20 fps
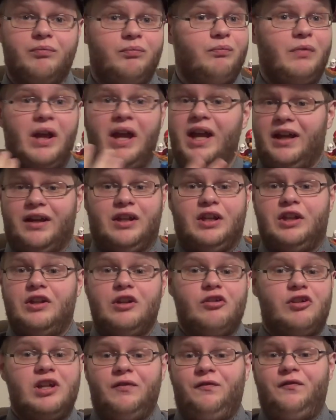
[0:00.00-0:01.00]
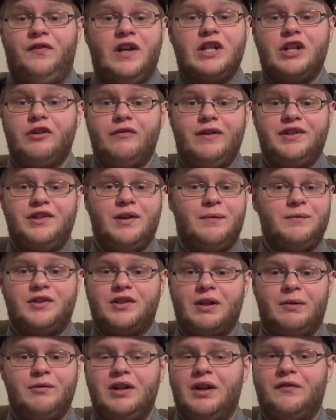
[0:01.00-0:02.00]
heck, you get figurines of
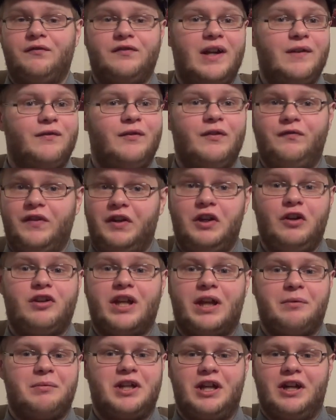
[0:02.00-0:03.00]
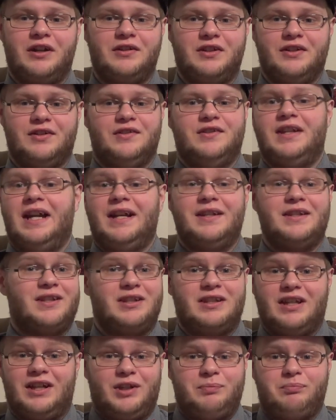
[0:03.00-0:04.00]
some of your favorite video game characters.
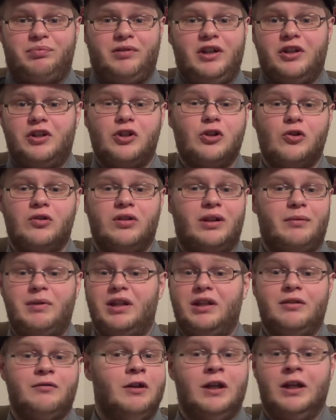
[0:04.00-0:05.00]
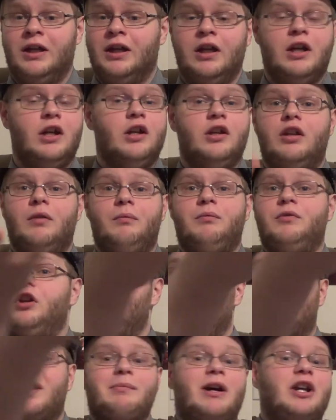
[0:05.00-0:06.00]
That's pretty cool. I mean, you
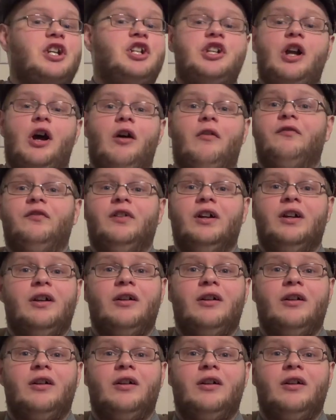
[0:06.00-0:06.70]
look at my shelf.